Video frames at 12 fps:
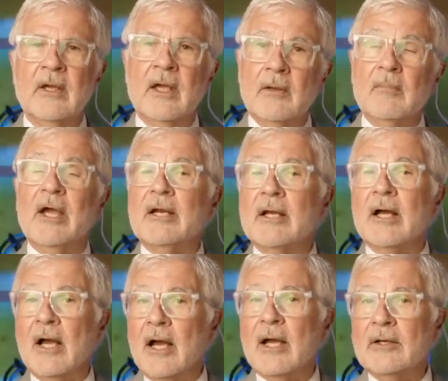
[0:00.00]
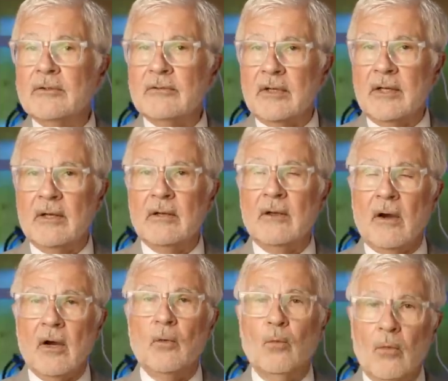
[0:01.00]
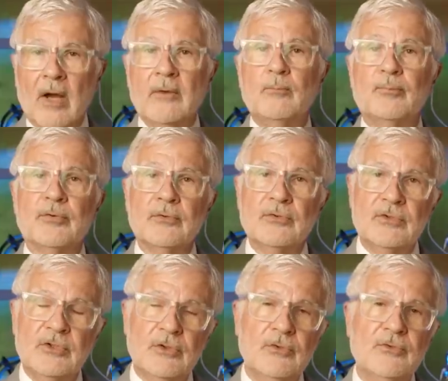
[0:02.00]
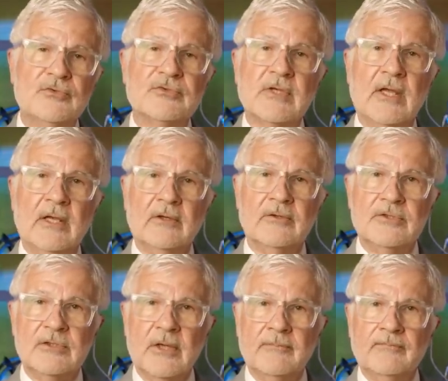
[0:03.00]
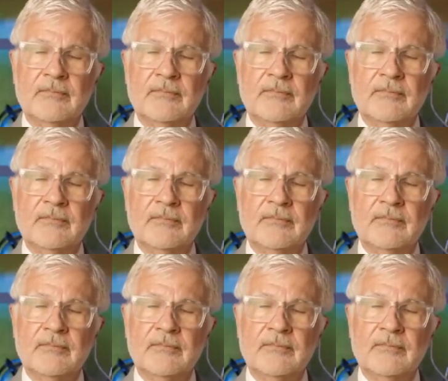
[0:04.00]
And mitochondria are what produce energy.